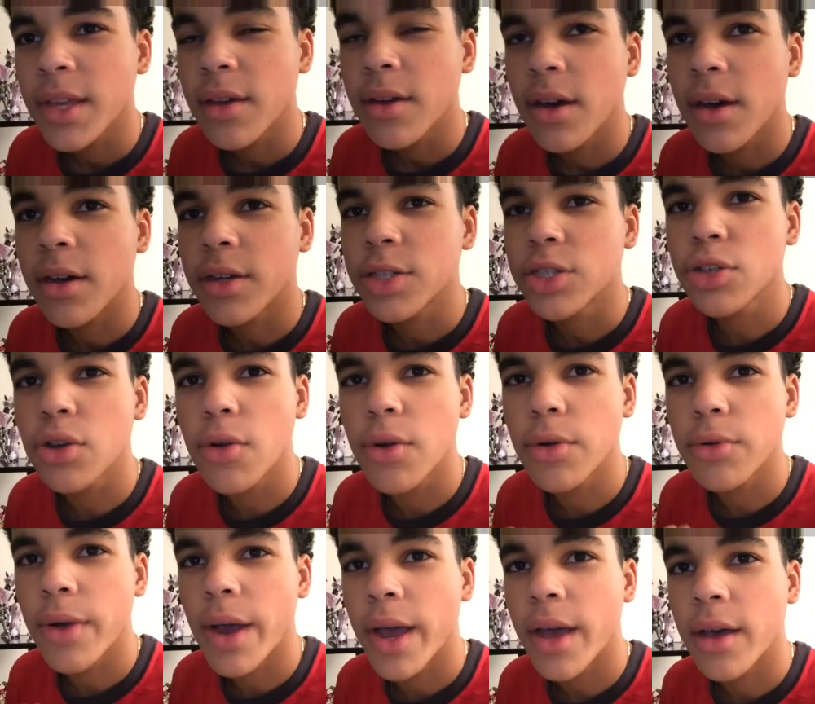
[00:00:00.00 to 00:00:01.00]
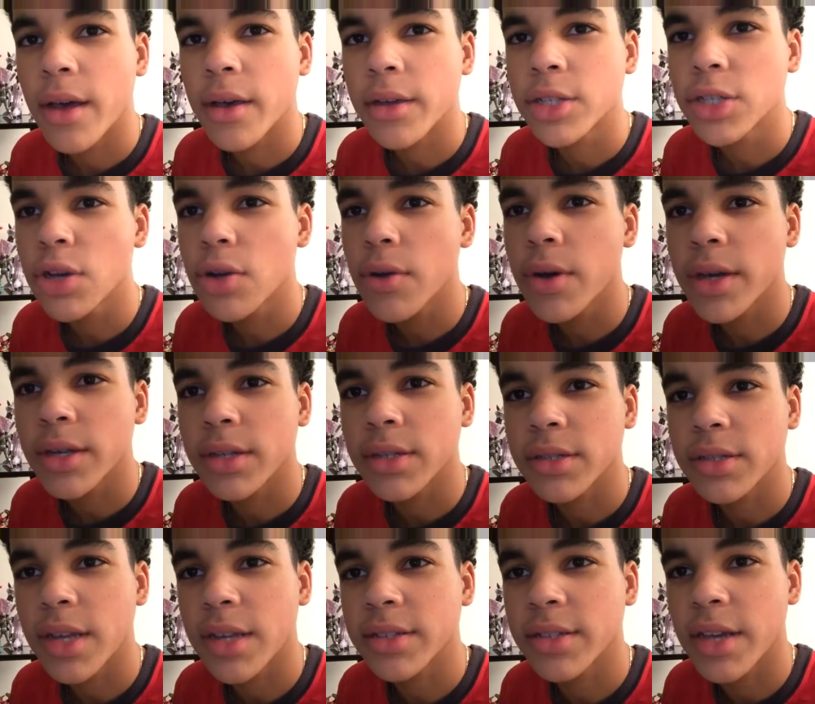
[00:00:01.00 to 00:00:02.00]
Showa
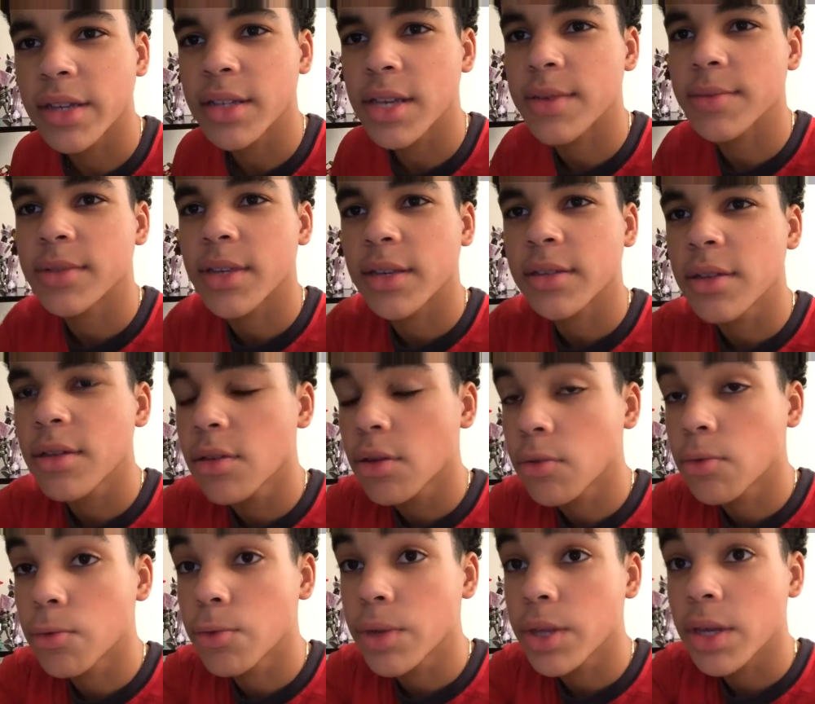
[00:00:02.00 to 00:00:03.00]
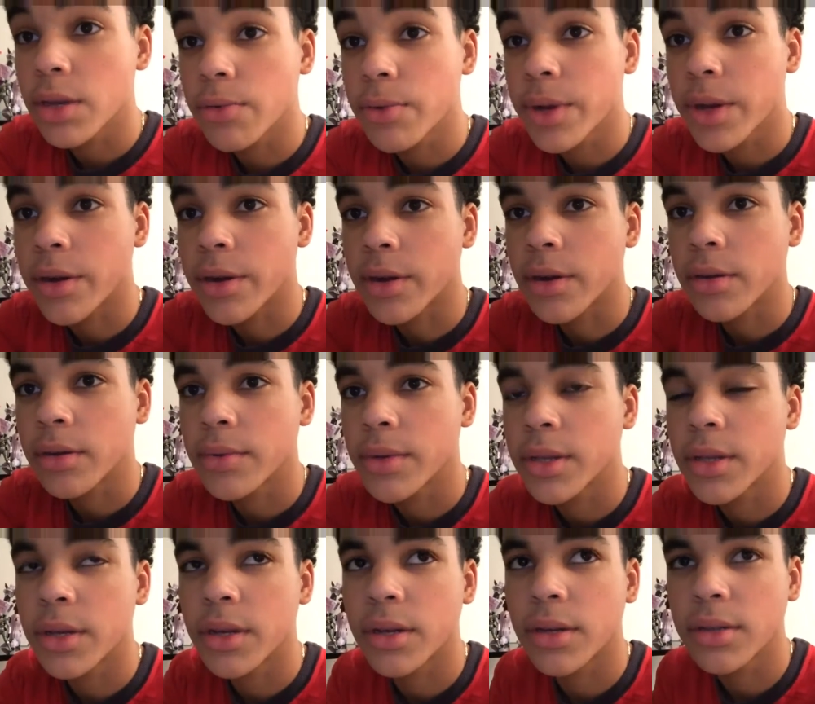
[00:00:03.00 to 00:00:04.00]
Sentai teams, like they look really weird
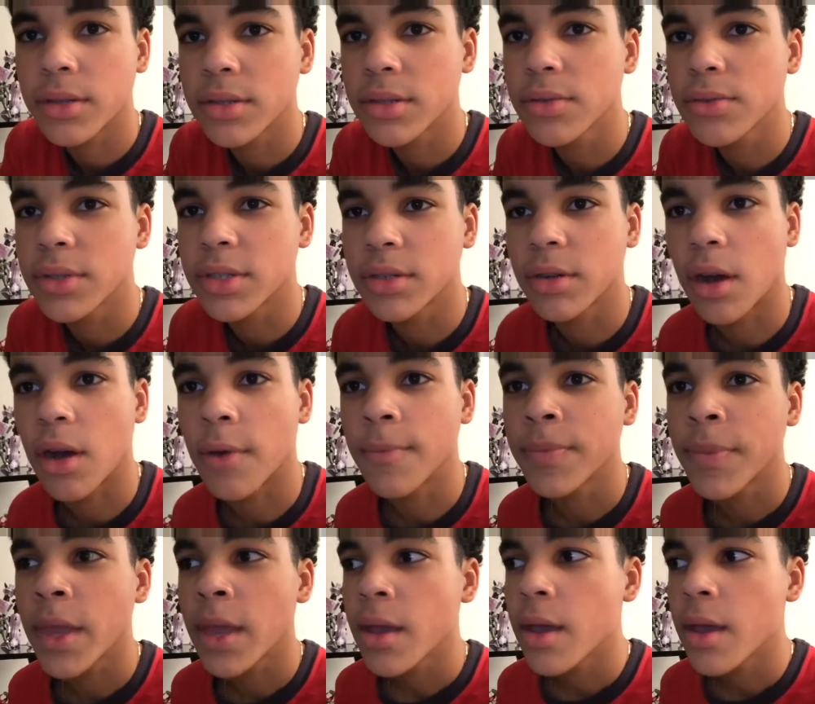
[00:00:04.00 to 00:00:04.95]
with the suits and all.